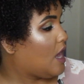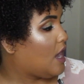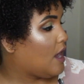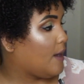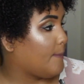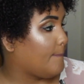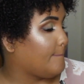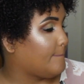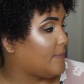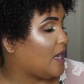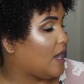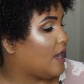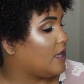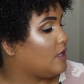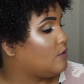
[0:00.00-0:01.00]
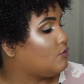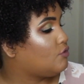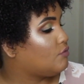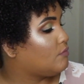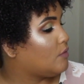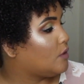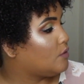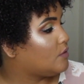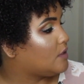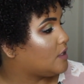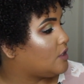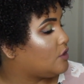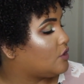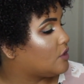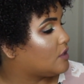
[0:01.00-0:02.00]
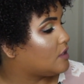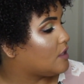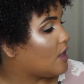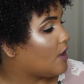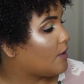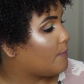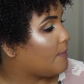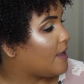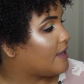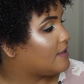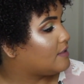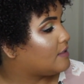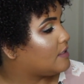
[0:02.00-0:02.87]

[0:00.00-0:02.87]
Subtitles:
I use mostly just nutmeg,